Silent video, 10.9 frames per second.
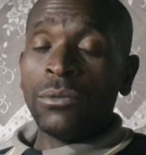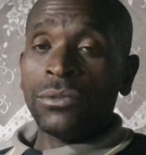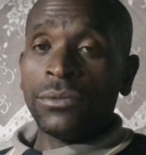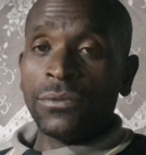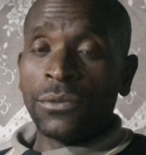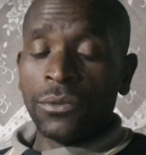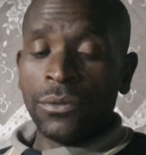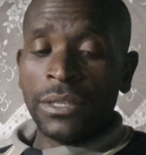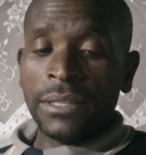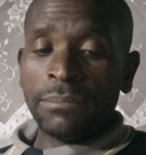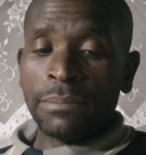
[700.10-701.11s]
of the
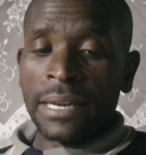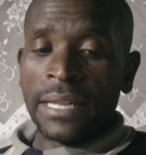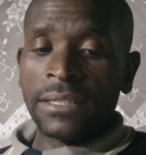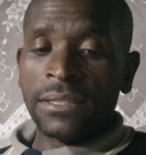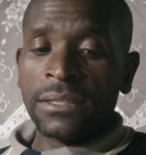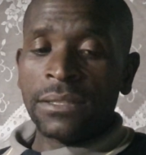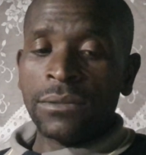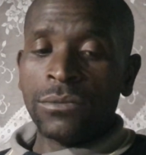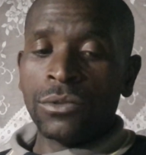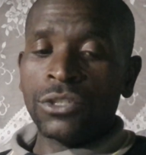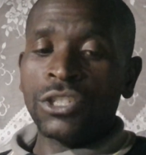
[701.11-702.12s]
following plants
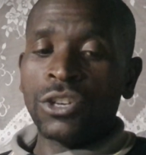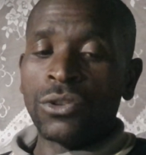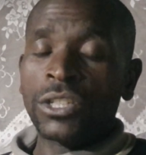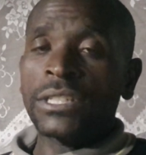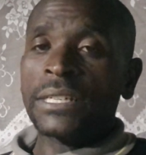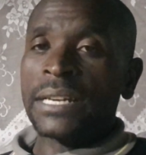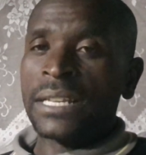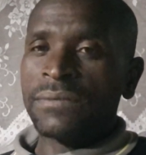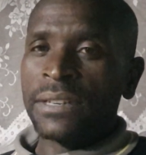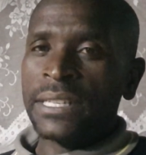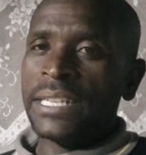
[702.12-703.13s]
was incorrectly
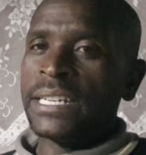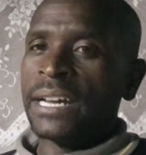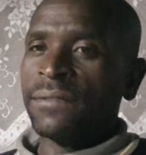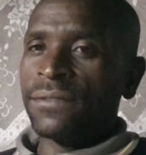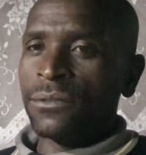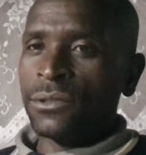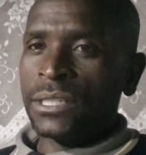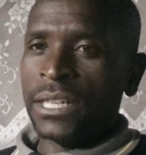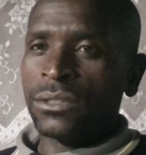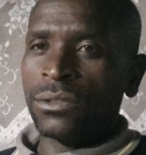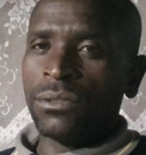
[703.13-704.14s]
classified in a
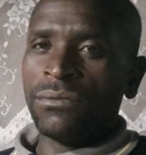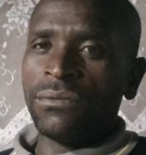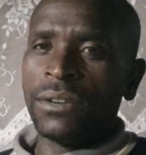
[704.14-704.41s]
flowchart of